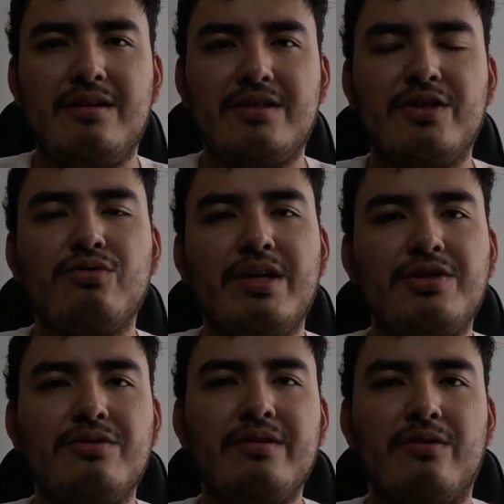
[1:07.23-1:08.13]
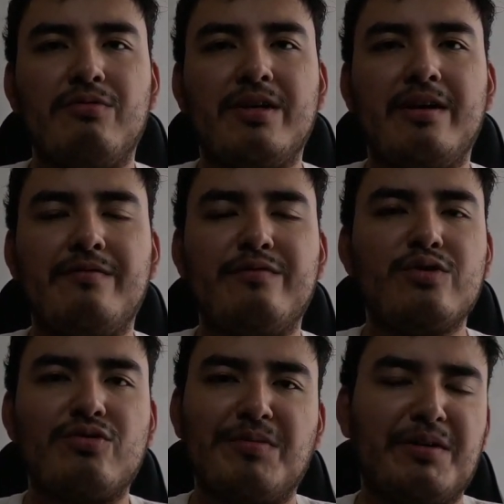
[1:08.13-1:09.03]
situation that we have
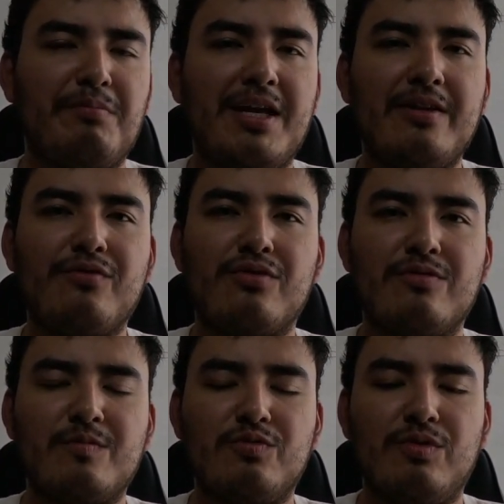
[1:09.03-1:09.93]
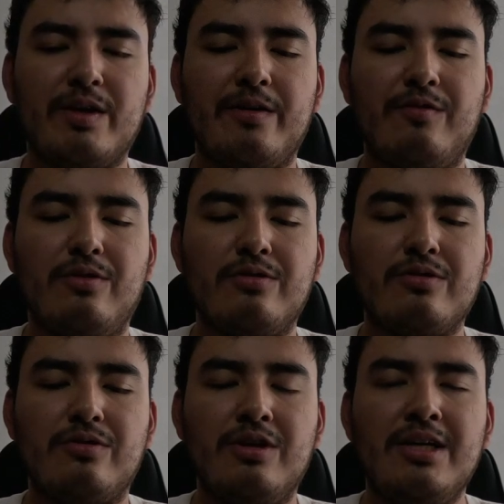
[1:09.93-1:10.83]
streaming platforms, we have
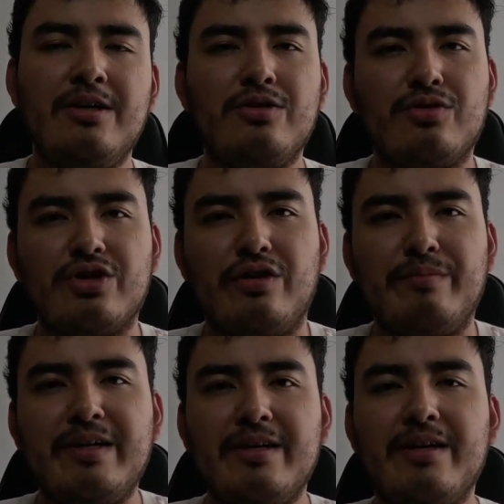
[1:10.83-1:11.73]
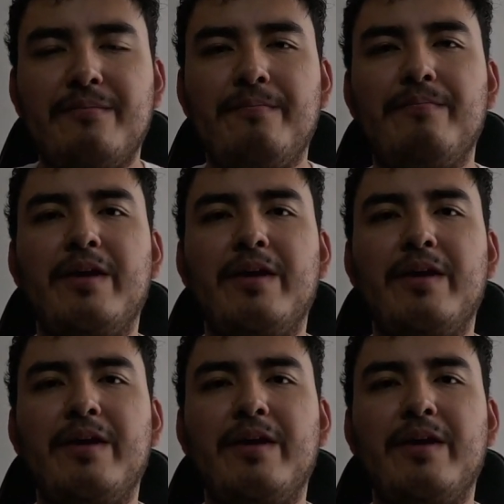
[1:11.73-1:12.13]
also social media,